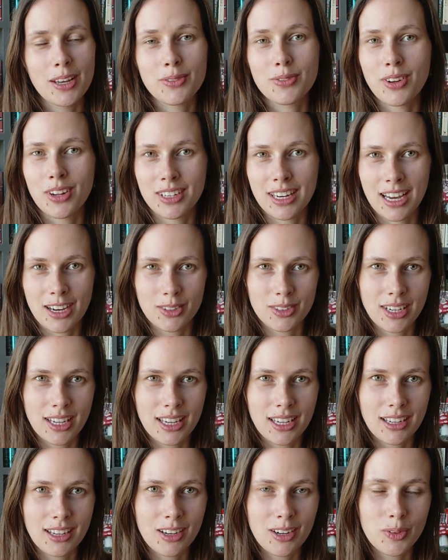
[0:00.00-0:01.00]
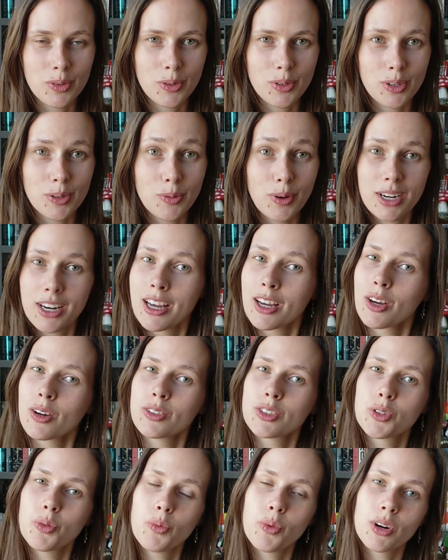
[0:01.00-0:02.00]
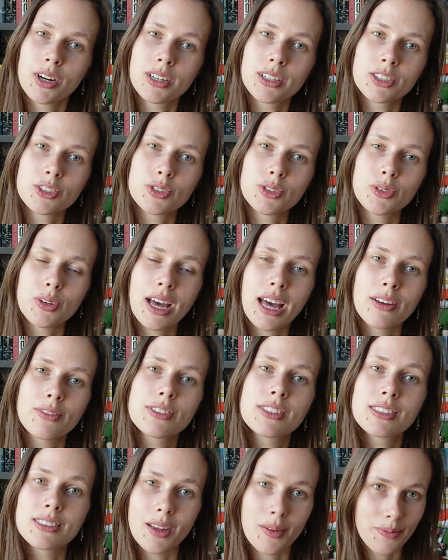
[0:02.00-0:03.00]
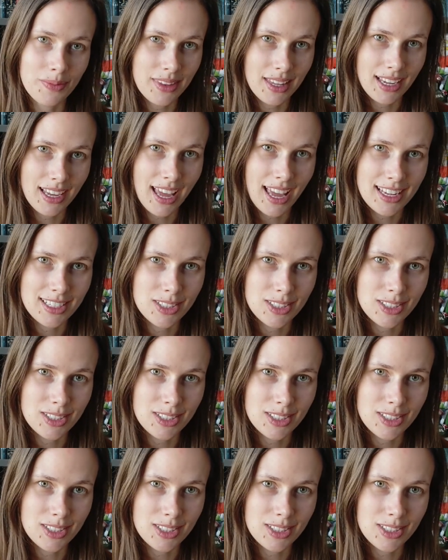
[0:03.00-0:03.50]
a fun outing or when I go to work, to have something